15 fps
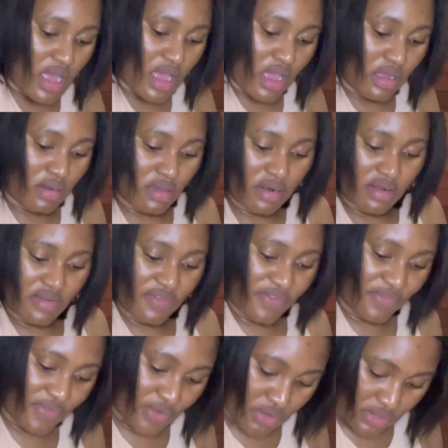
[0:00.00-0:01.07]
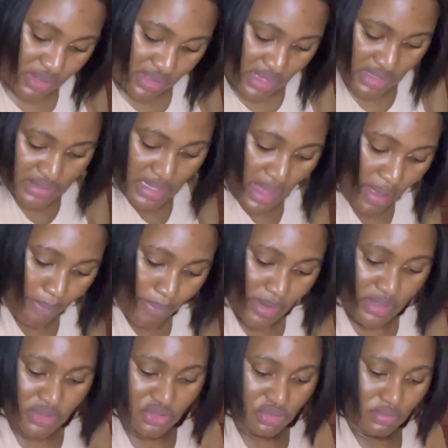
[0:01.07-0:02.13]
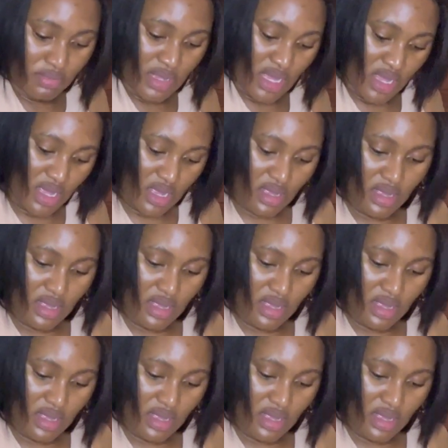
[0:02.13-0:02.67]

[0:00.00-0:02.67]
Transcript: a lot of good things happened to me,